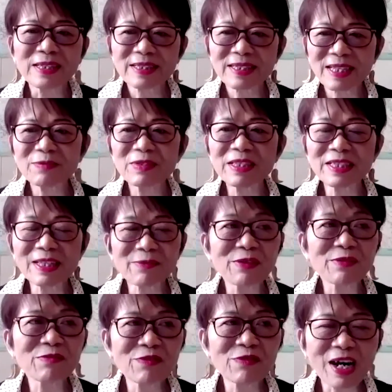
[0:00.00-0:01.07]

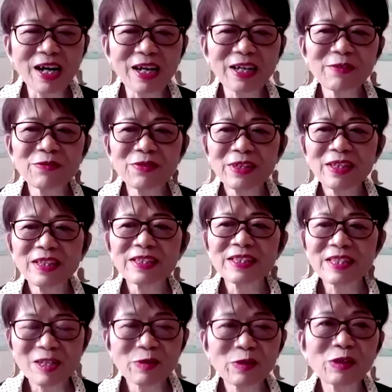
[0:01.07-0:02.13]

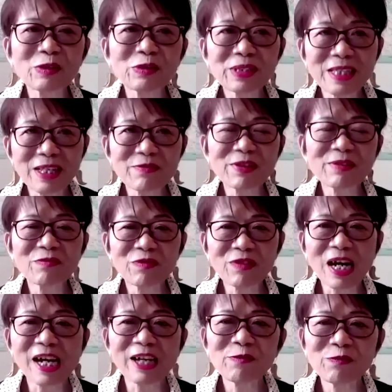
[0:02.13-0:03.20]

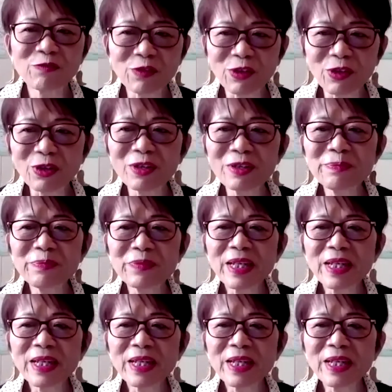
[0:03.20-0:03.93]
604-775-0754.